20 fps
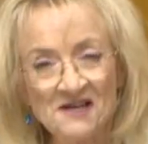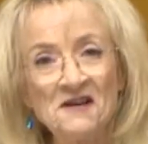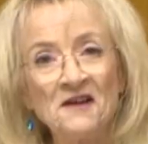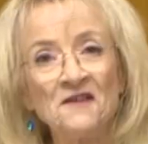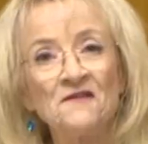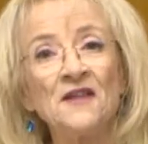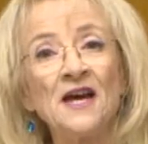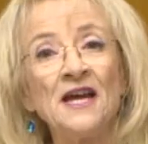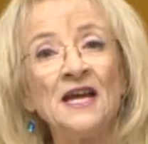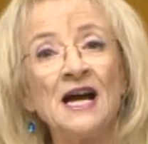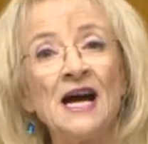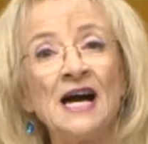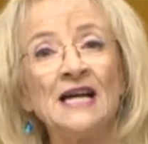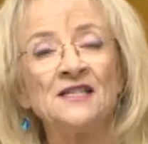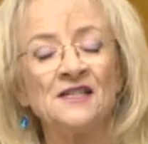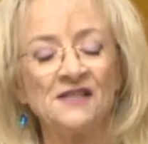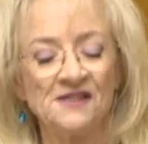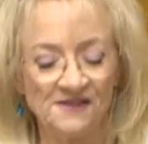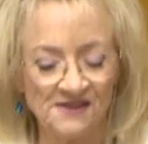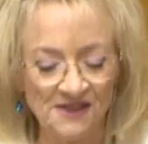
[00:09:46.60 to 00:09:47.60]
They are
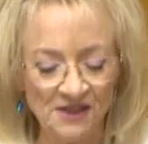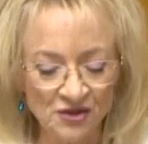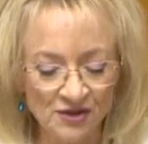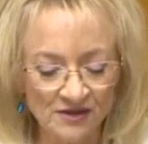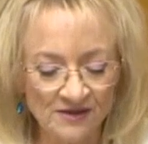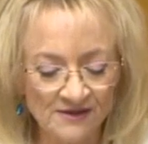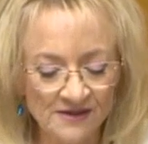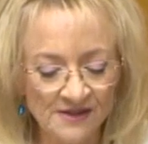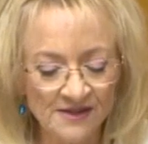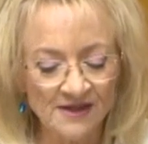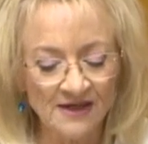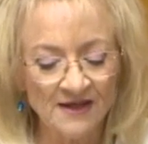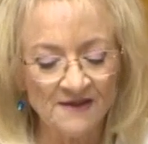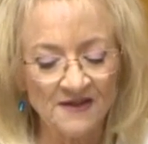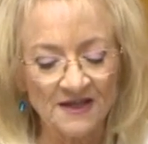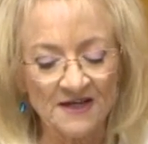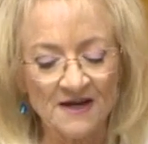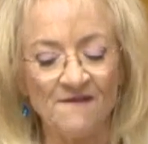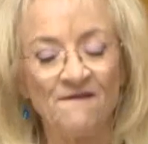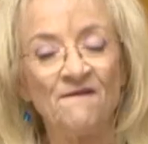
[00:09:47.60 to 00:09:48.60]
decisions
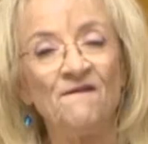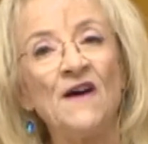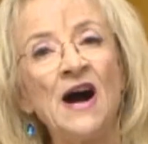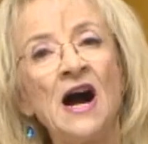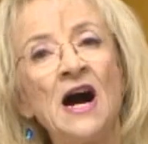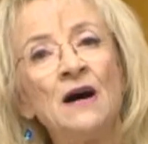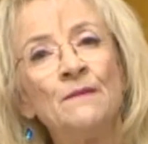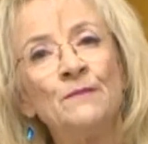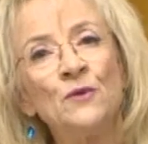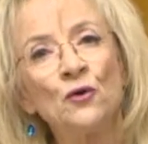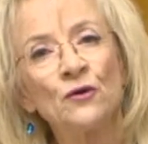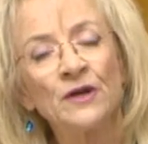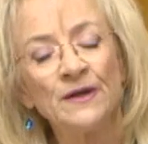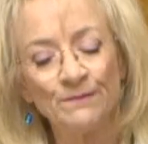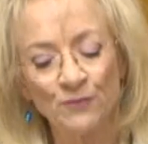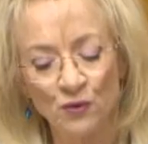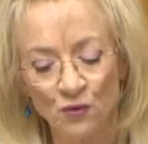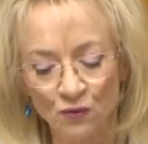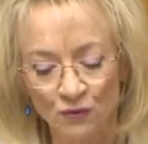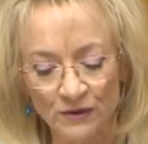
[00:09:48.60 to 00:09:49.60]
that are far more
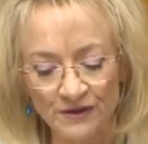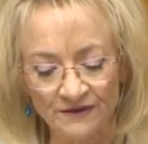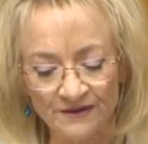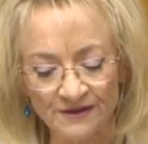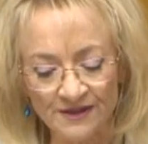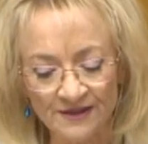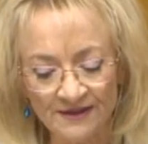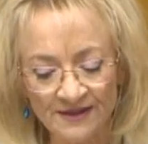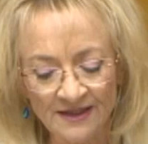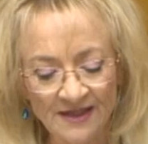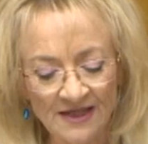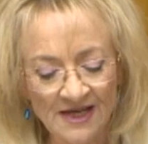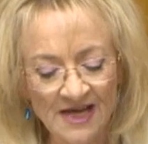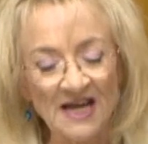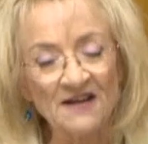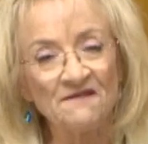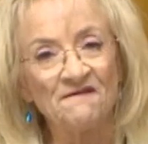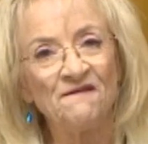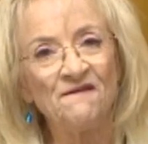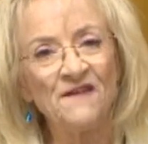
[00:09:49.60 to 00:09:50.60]
important
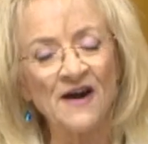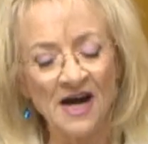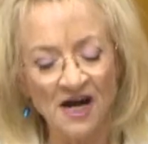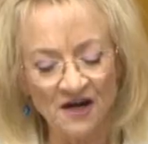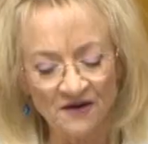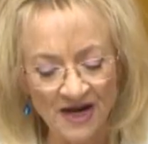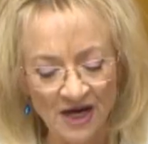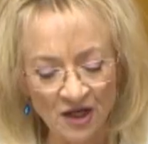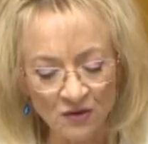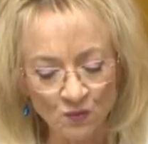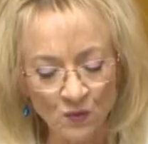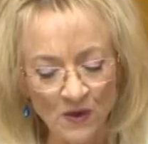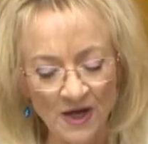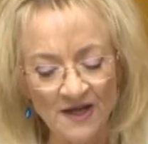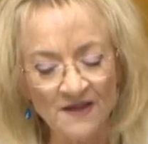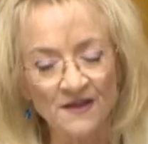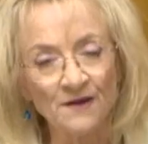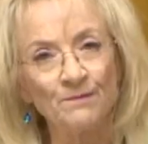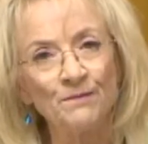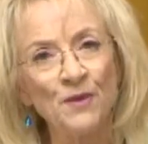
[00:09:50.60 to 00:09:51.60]
and far outweigh
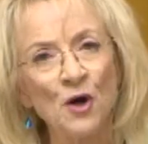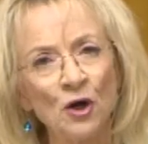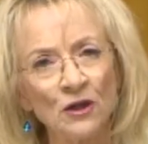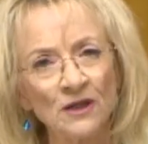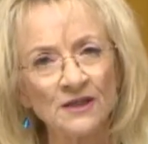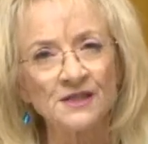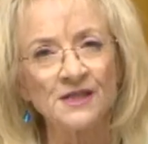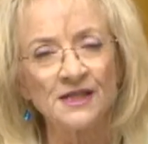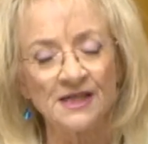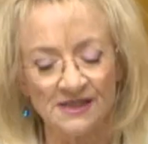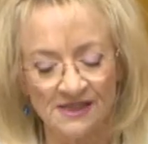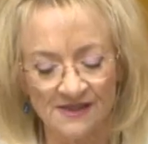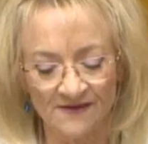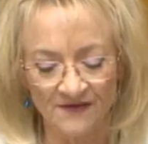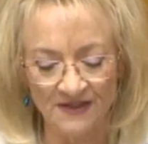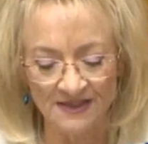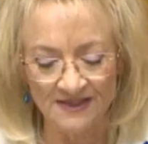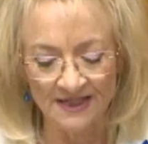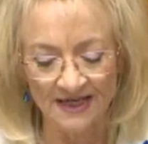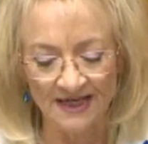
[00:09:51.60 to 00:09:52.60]
the politics of
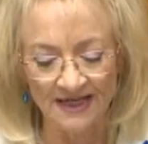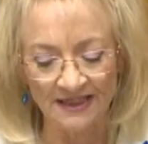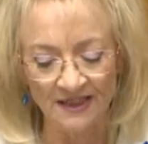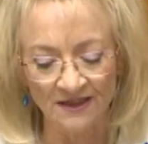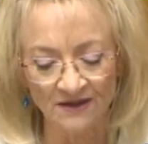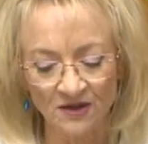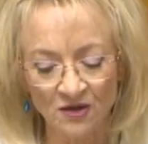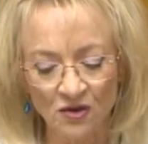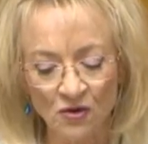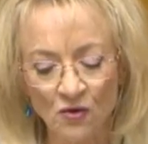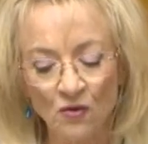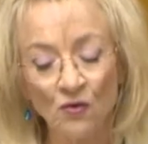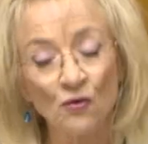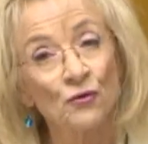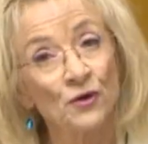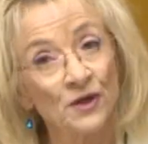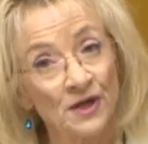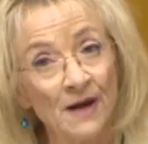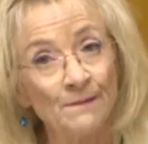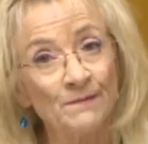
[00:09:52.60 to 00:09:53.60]
the day or
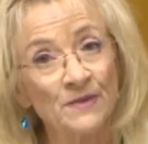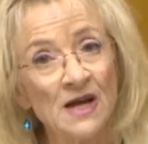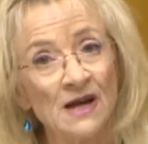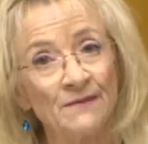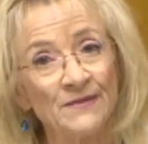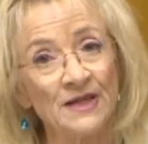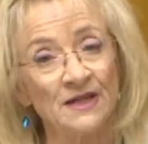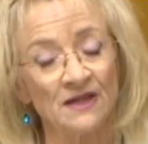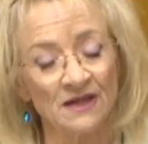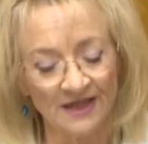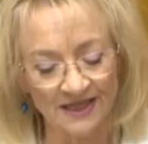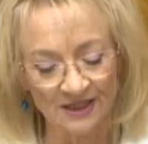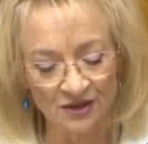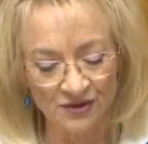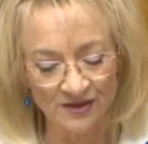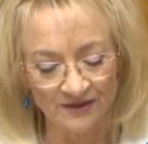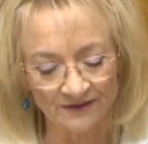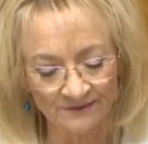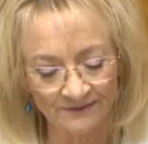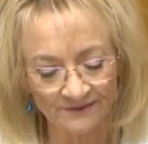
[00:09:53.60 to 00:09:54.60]
an upcoming
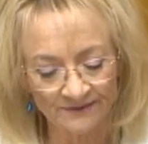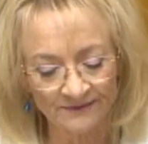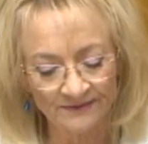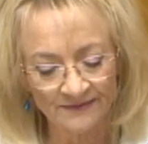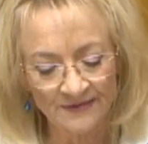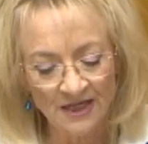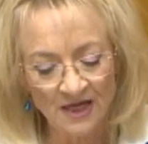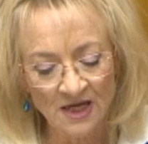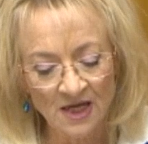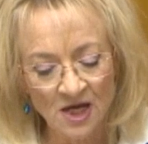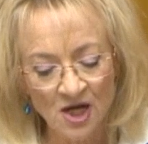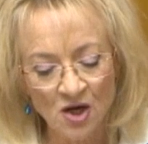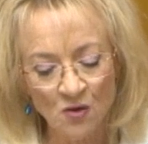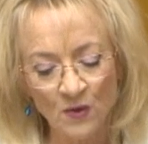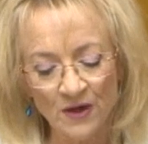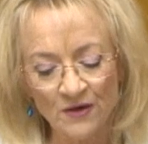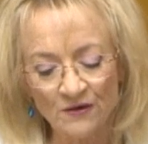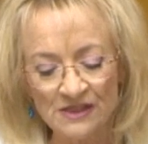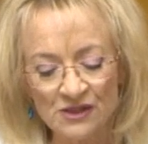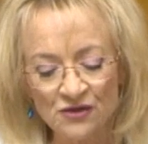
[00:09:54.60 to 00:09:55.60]
election,
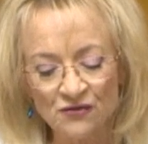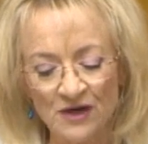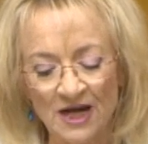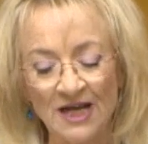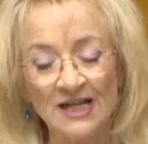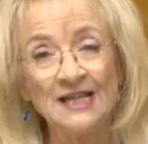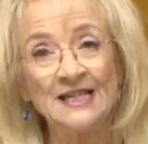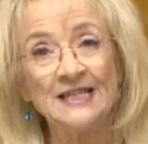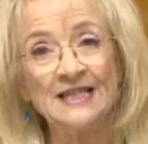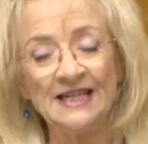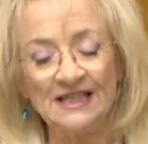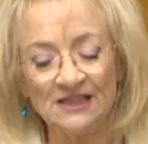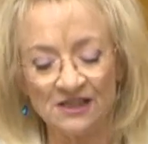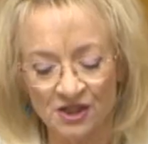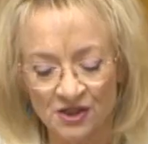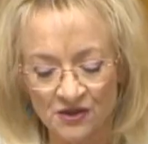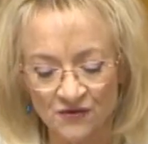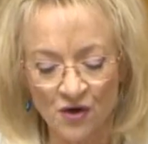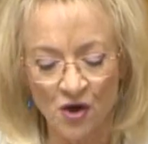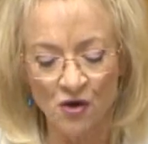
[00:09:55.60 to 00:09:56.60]
where Australia needs
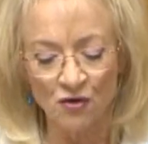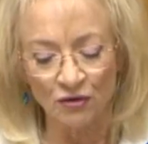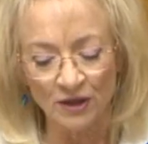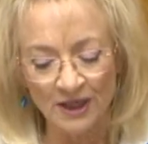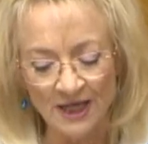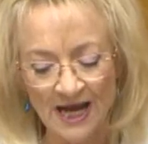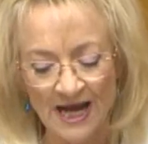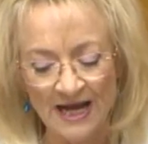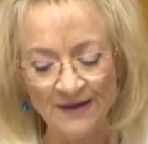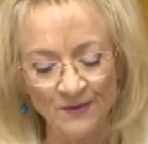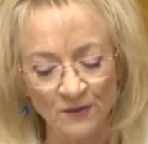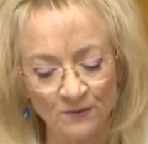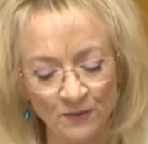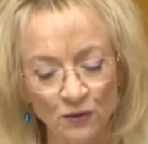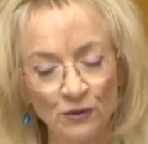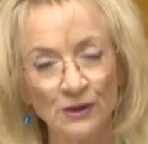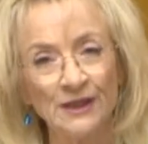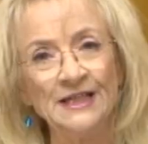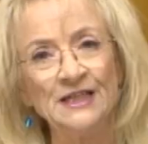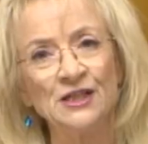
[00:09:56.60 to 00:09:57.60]
strong,
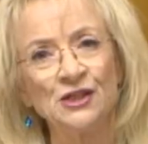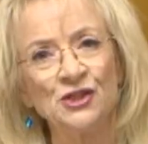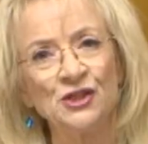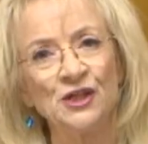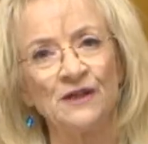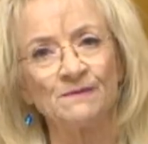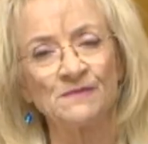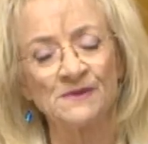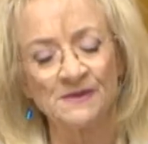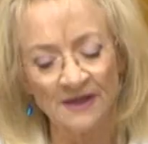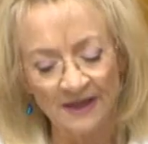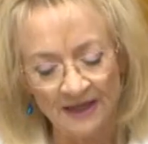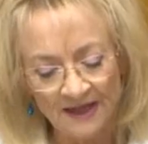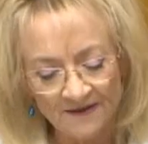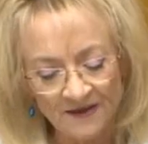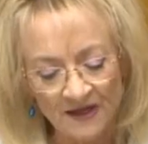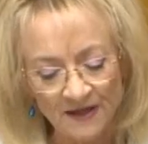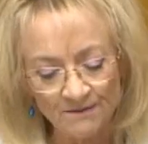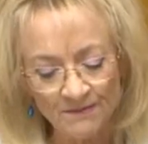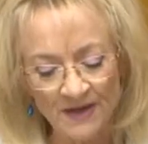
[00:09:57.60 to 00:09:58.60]
capable leadership
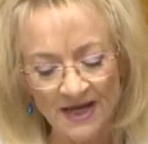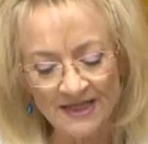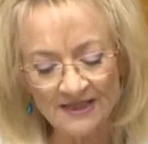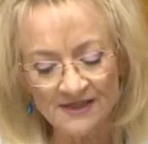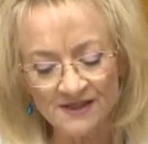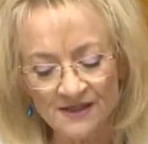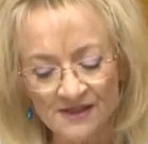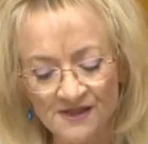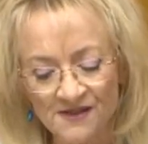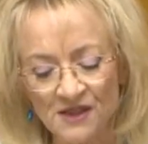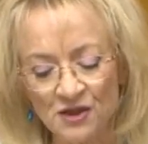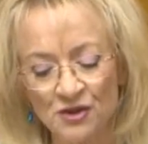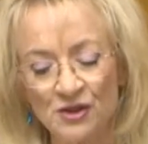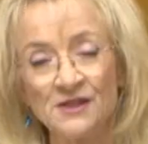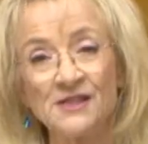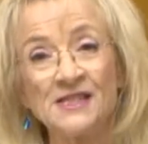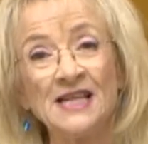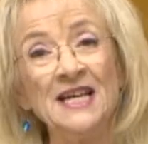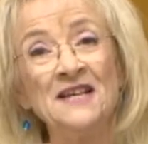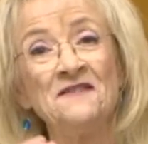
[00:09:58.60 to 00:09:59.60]
that makes
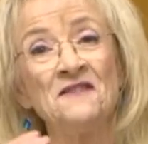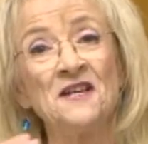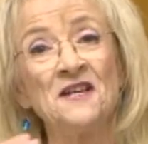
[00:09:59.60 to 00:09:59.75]
decisions in the